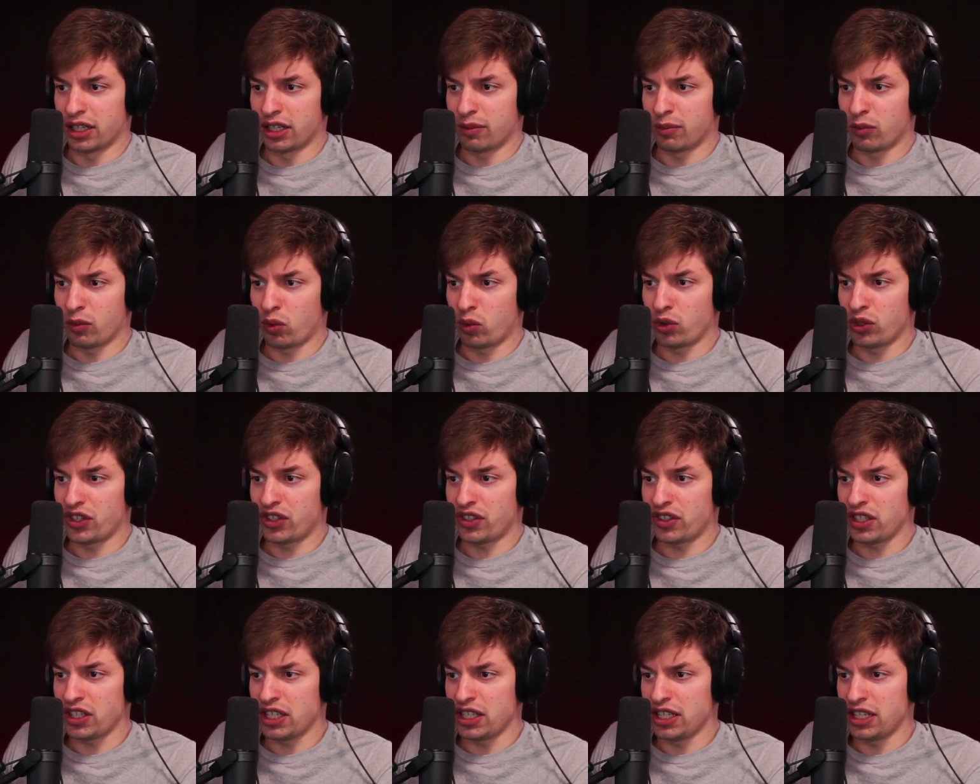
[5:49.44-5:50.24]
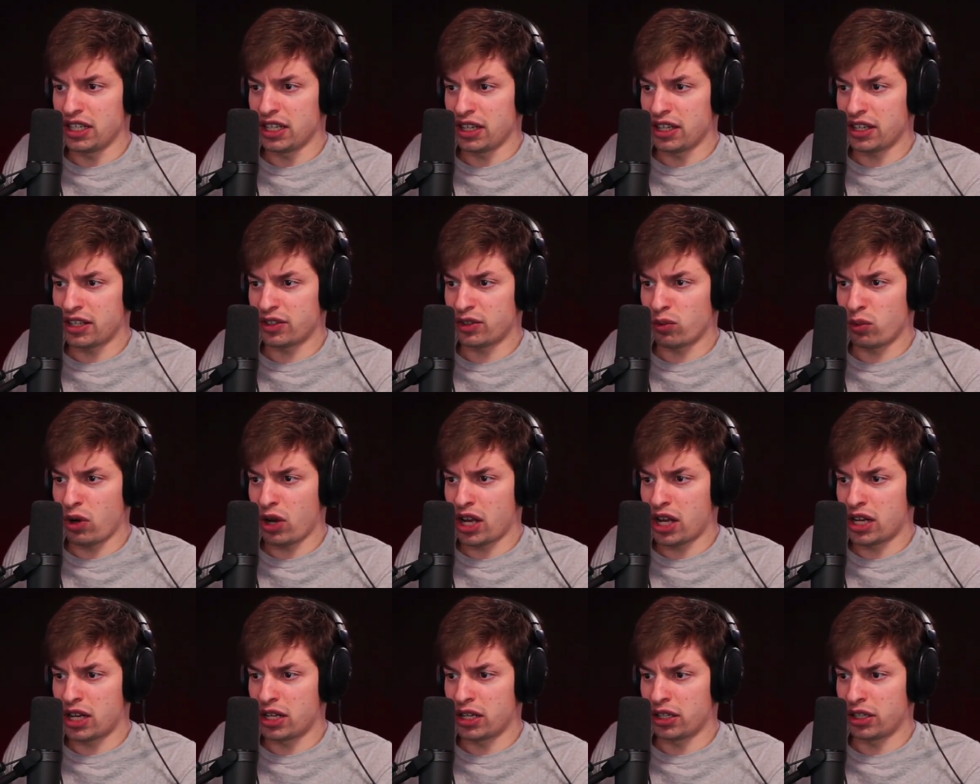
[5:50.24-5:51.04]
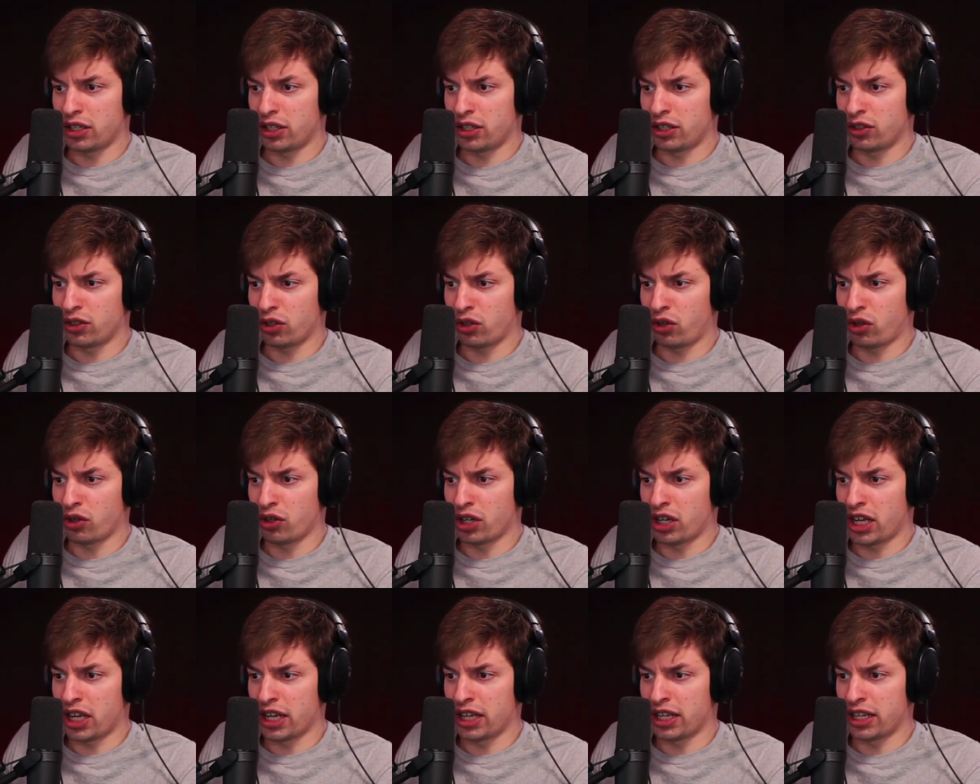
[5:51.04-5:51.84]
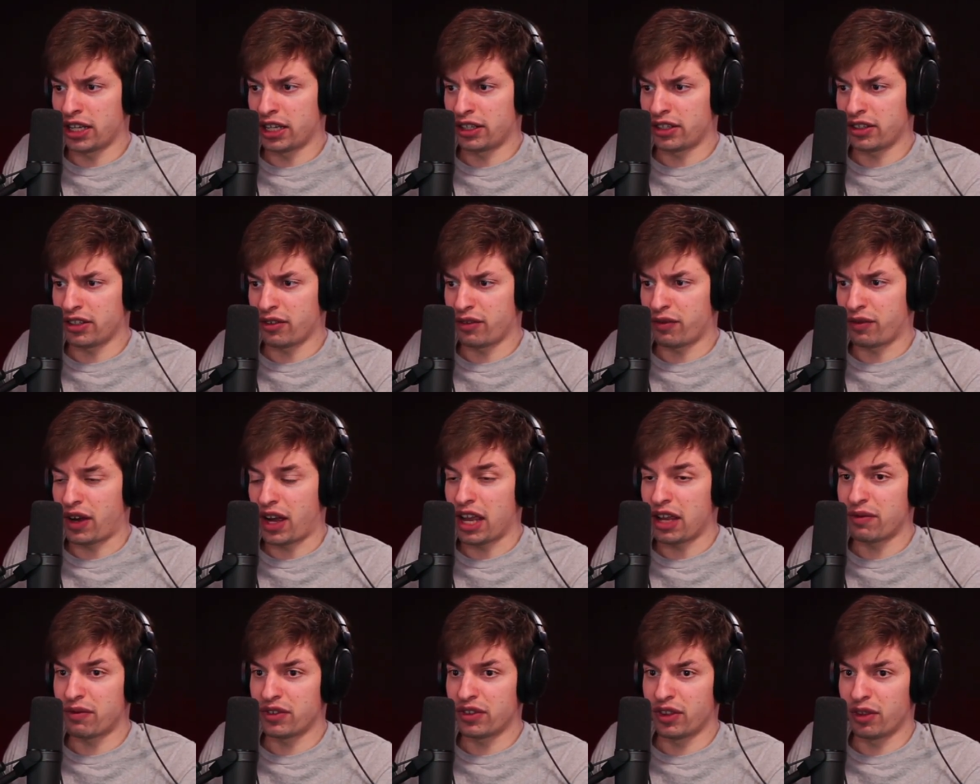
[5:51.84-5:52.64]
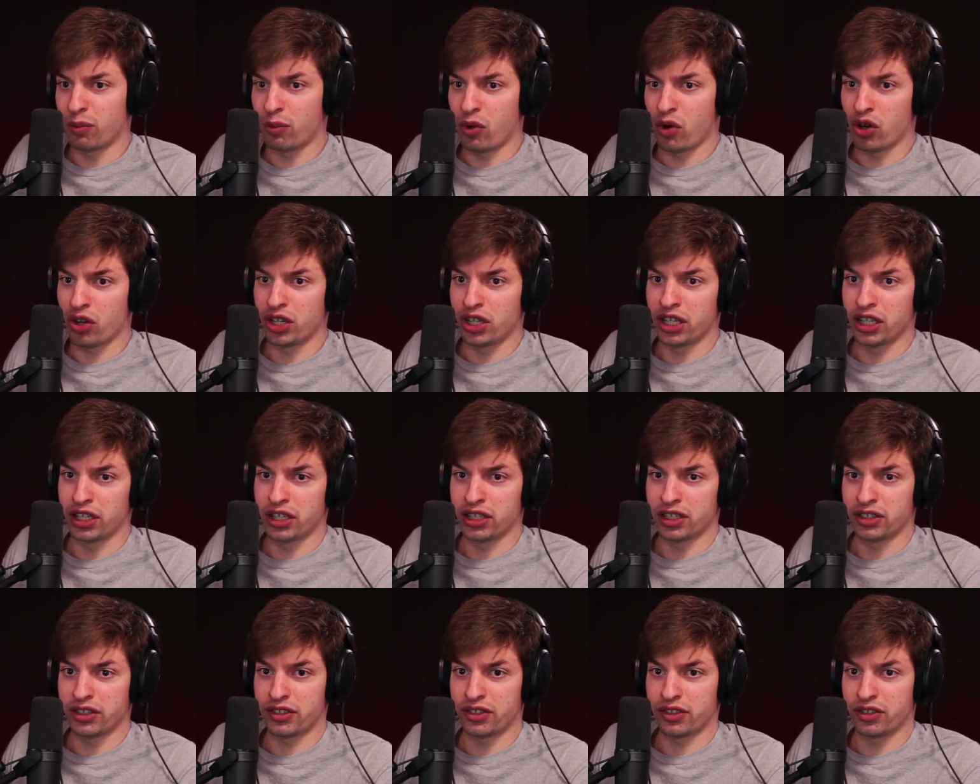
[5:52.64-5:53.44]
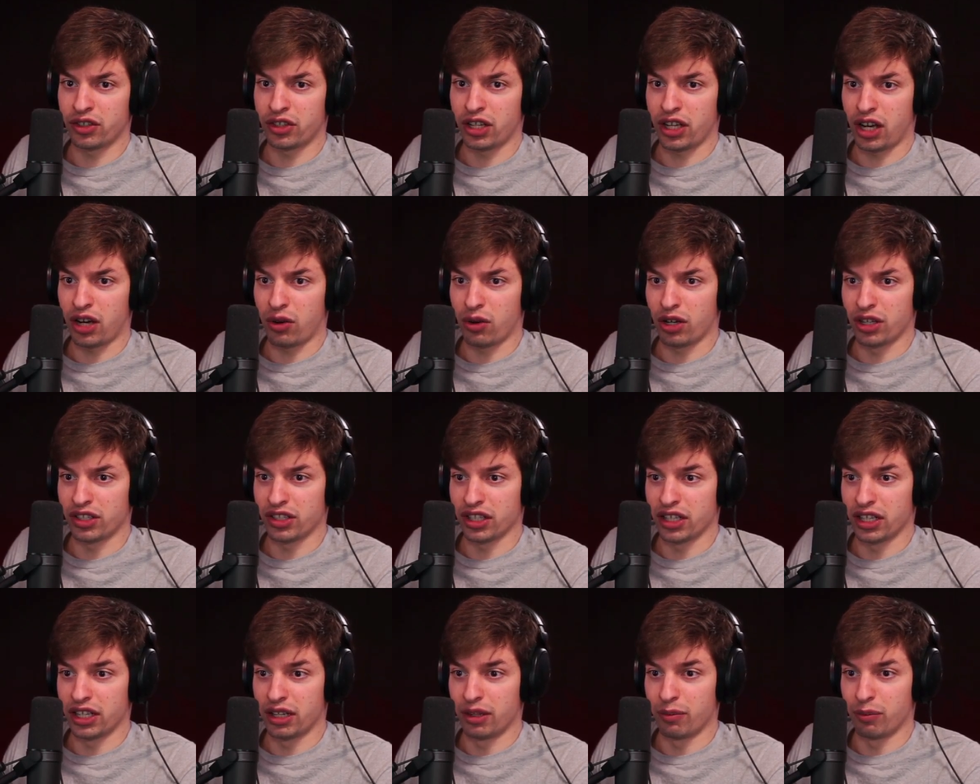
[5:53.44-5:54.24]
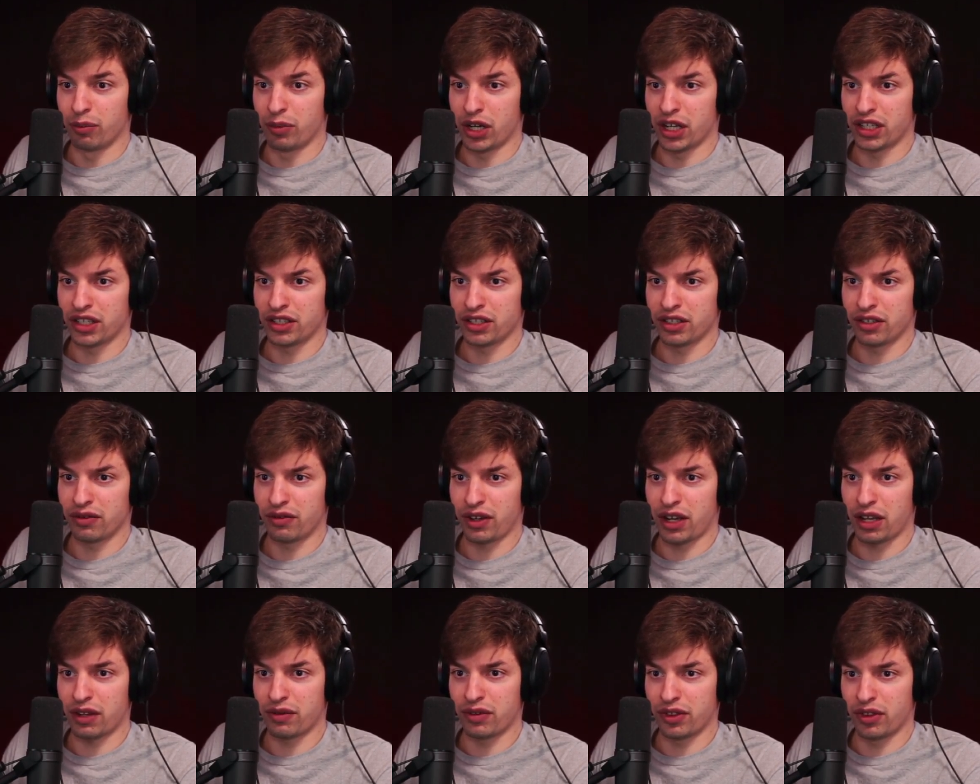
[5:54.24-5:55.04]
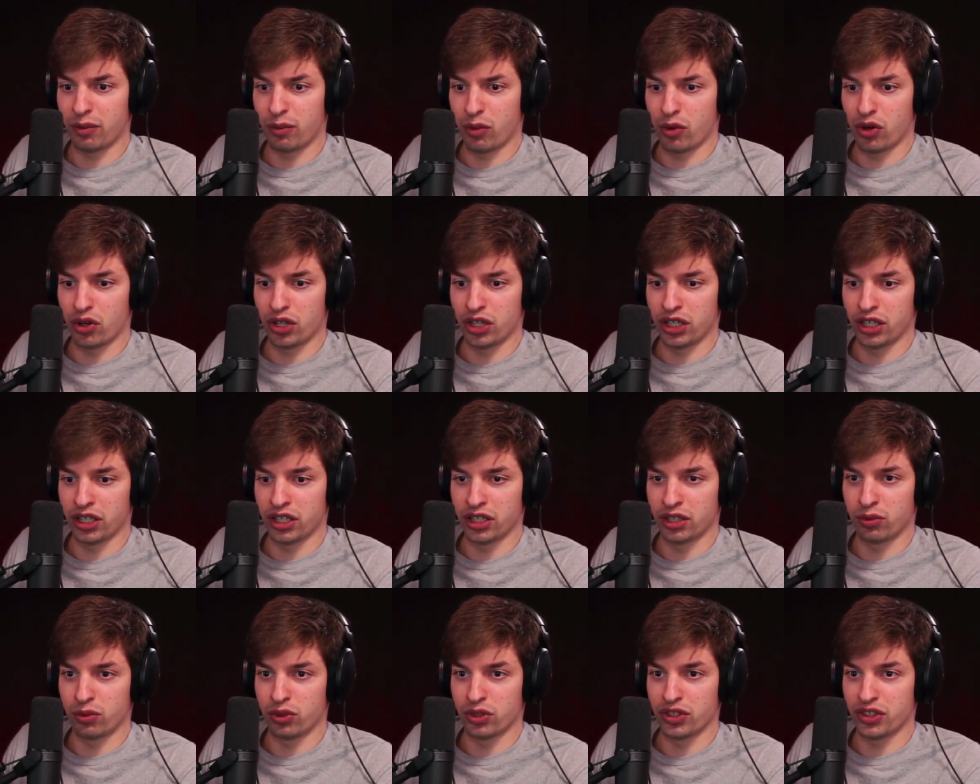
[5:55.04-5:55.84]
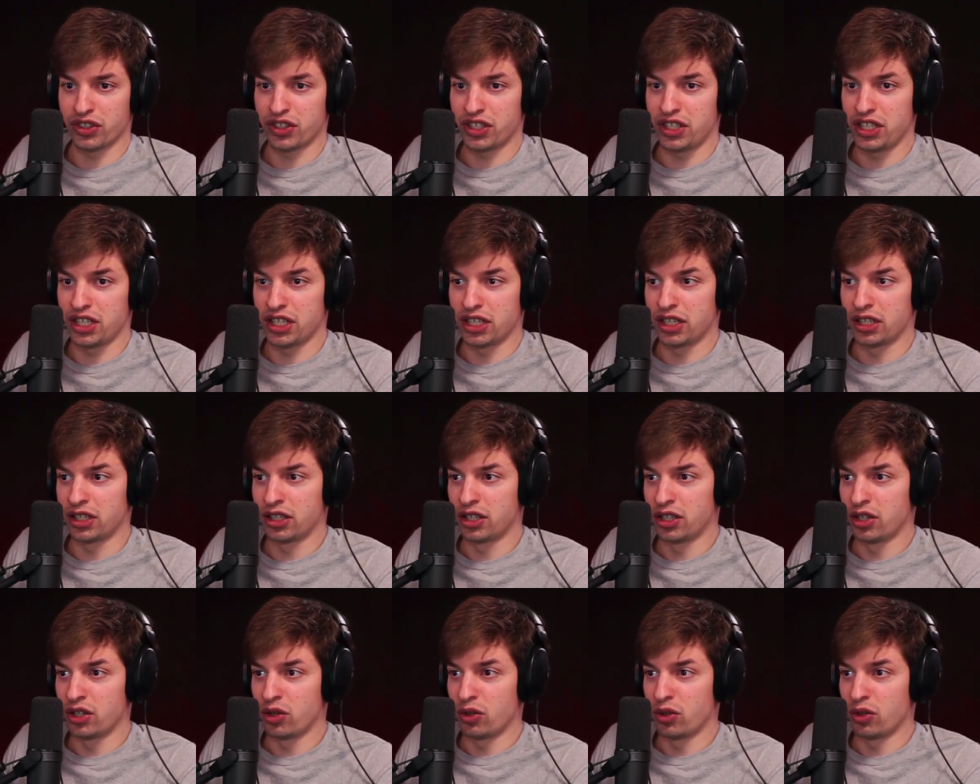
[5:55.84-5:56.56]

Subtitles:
We see here as well, not gonna lie, at 5 in the morning, it's not our time, but 5 in the morning it was here.